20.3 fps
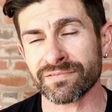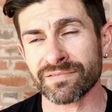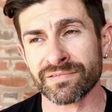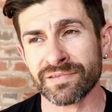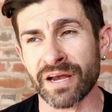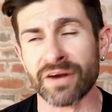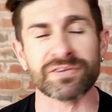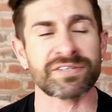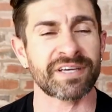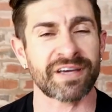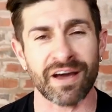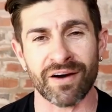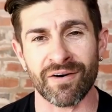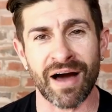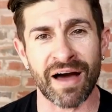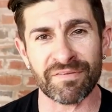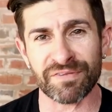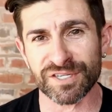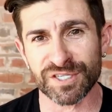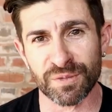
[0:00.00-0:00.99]
years ago,
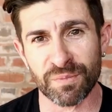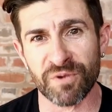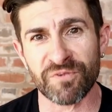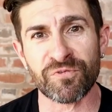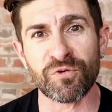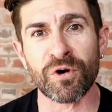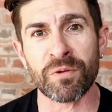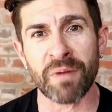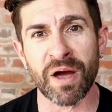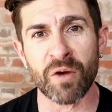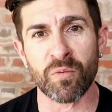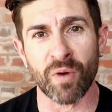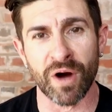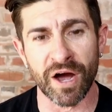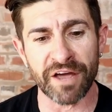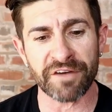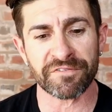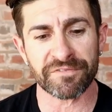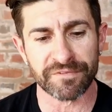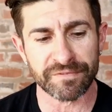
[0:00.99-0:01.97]
obviously, before my
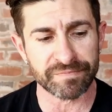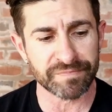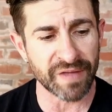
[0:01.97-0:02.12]
wife.